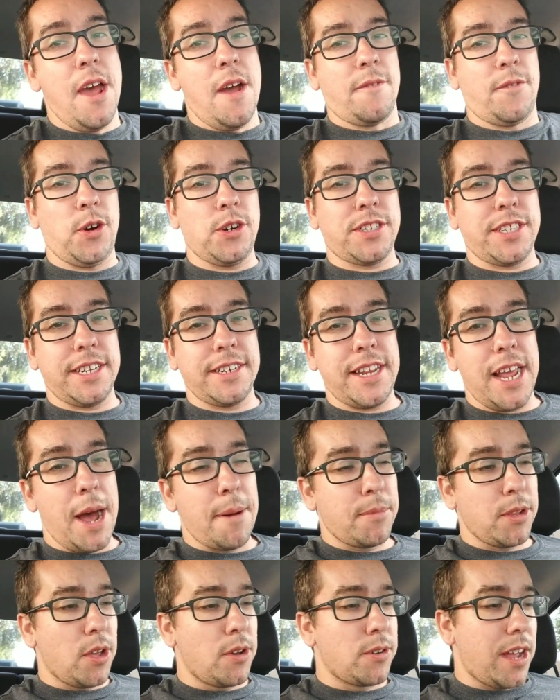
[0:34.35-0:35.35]
First thing down
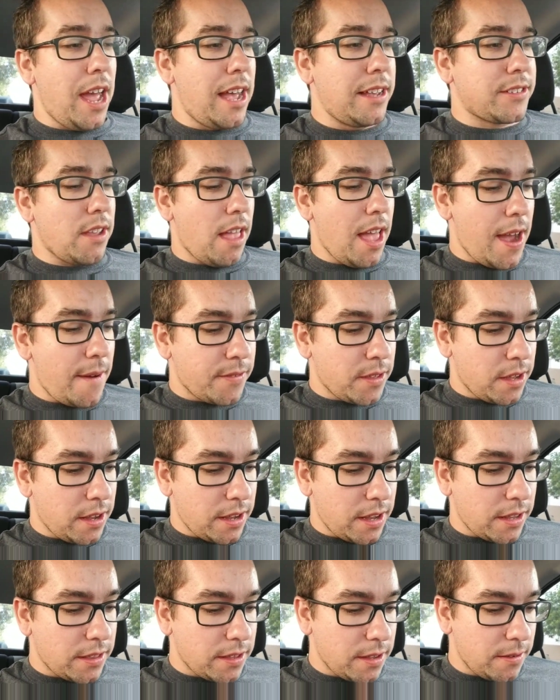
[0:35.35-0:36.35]
below, guys, I'll have
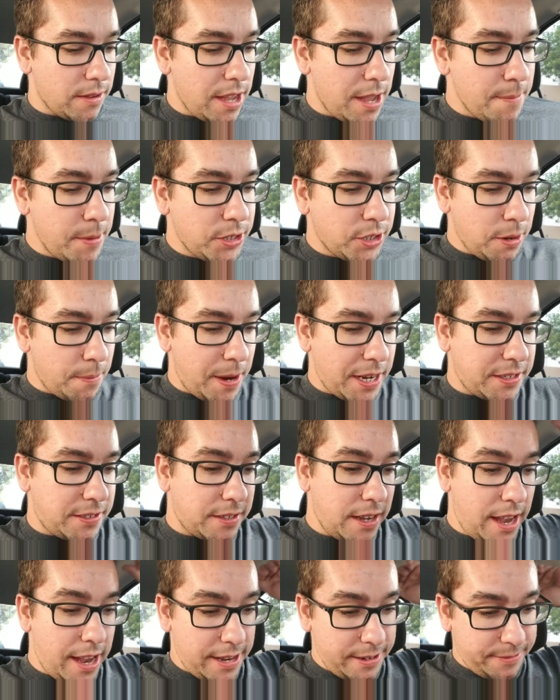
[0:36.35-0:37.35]
the, the image on my
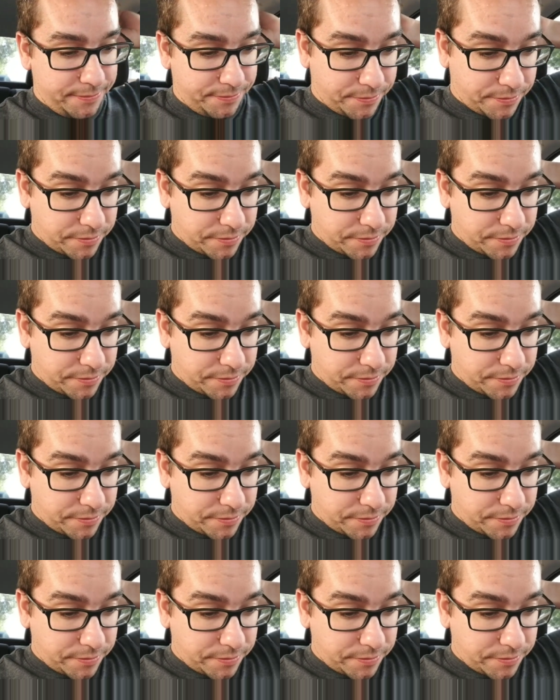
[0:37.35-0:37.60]
site